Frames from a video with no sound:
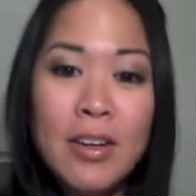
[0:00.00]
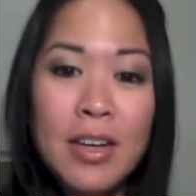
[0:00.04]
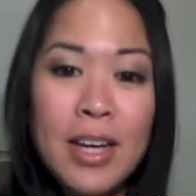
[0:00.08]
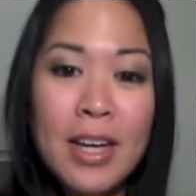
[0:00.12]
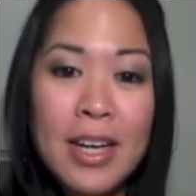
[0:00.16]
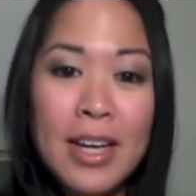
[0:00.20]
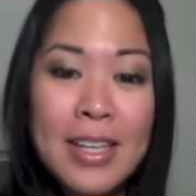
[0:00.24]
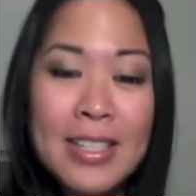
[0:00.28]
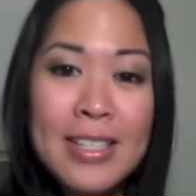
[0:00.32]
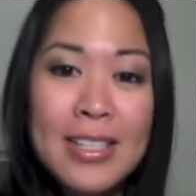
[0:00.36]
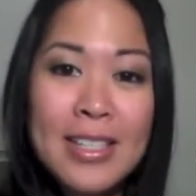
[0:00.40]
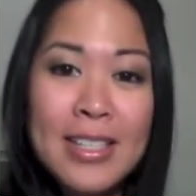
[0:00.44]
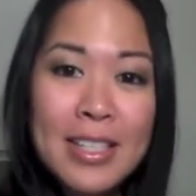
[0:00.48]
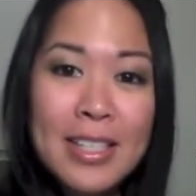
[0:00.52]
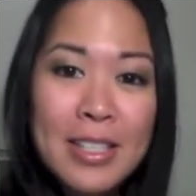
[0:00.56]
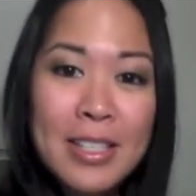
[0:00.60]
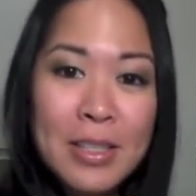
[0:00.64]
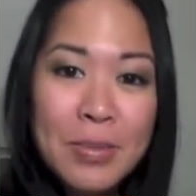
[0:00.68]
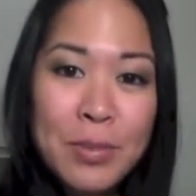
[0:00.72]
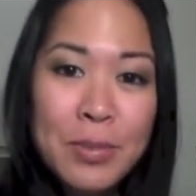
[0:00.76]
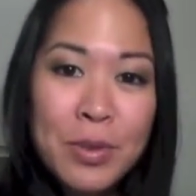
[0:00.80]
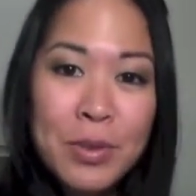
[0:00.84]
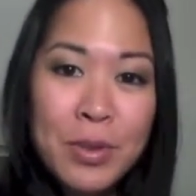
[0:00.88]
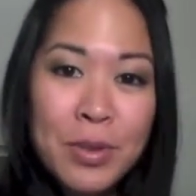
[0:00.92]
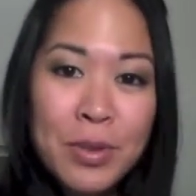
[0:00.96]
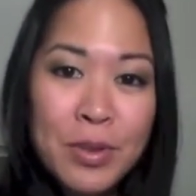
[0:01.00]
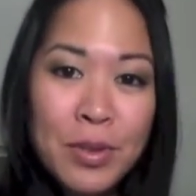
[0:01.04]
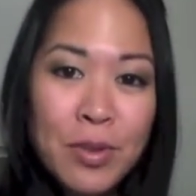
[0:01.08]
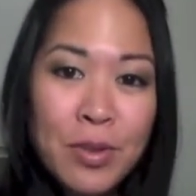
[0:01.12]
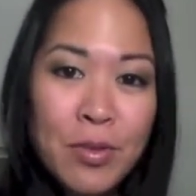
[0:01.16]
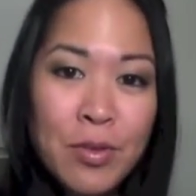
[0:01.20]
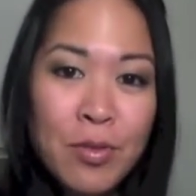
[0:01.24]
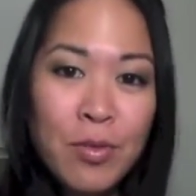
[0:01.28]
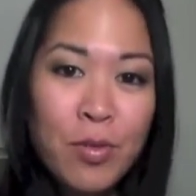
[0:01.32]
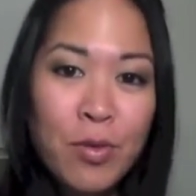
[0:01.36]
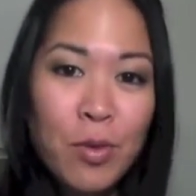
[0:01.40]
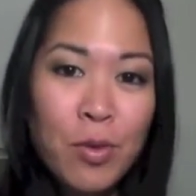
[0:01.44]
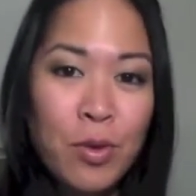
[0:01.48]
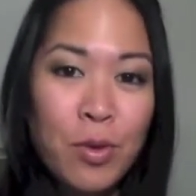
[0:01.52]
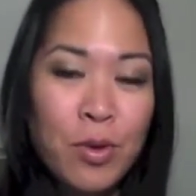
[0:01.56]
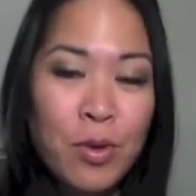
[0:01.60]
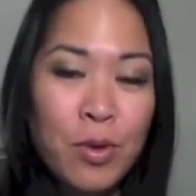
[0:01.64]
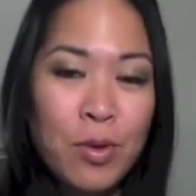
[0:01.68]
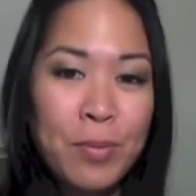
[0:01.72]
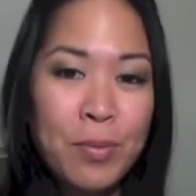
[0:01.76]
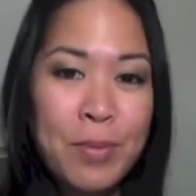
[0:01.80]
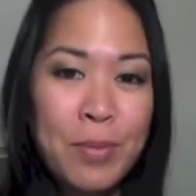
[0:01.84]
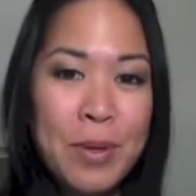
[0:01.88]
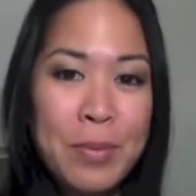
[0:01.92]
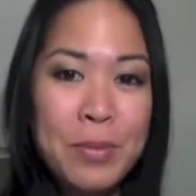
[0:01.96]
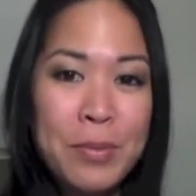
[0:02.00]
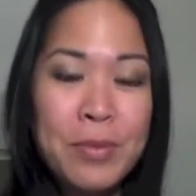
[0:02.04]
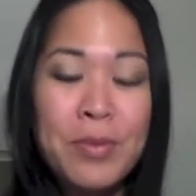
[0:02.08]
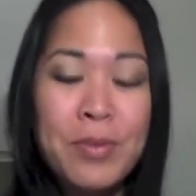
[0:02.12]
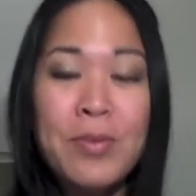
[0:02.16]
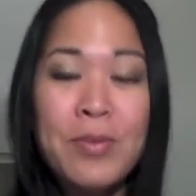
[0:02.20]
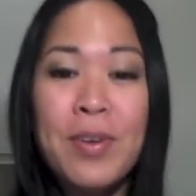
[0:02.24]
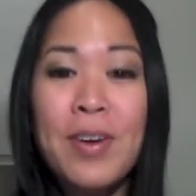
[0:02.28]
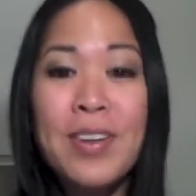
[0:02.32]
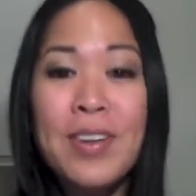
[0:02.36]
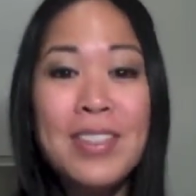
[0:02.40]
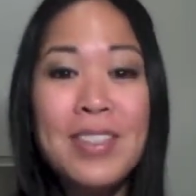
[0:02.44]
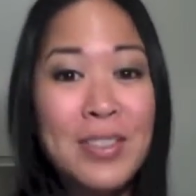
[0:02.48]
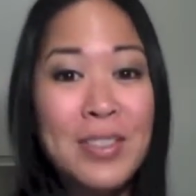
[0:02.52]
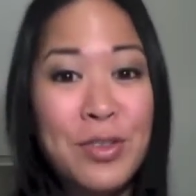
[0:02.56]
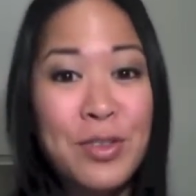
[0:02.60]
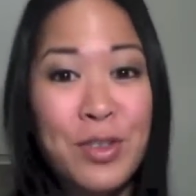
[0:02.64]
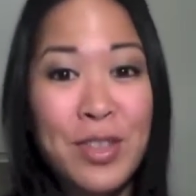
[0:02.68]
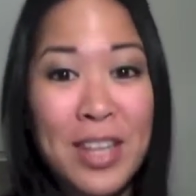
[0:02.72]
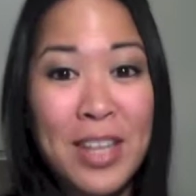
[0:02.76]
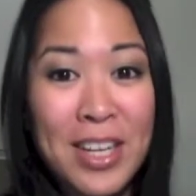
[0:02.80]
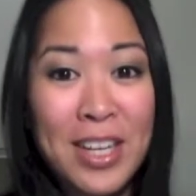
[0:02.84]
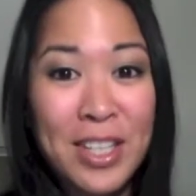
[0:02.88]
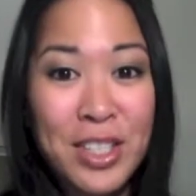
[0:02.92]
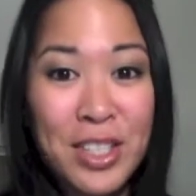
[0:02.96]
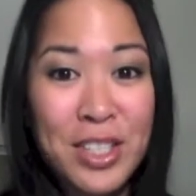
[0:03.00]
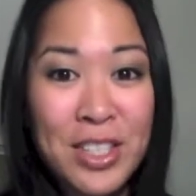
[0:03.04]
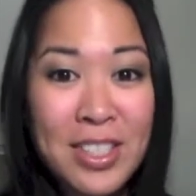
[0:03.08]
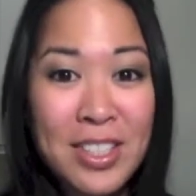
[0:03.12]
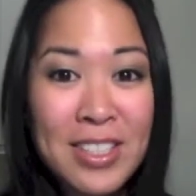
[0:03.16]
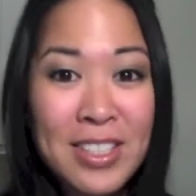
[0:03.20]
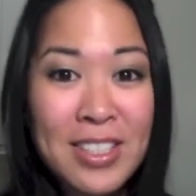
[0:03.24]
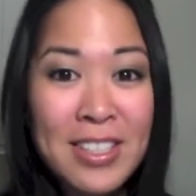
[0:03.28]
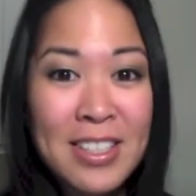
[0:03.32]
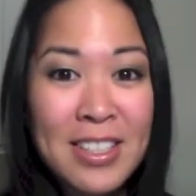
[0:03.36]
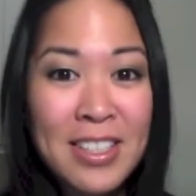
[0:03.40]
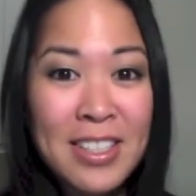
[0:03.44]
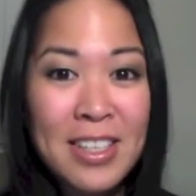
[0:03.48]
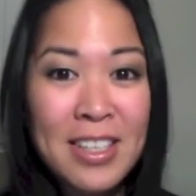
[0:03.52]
accessible for people of various different ages,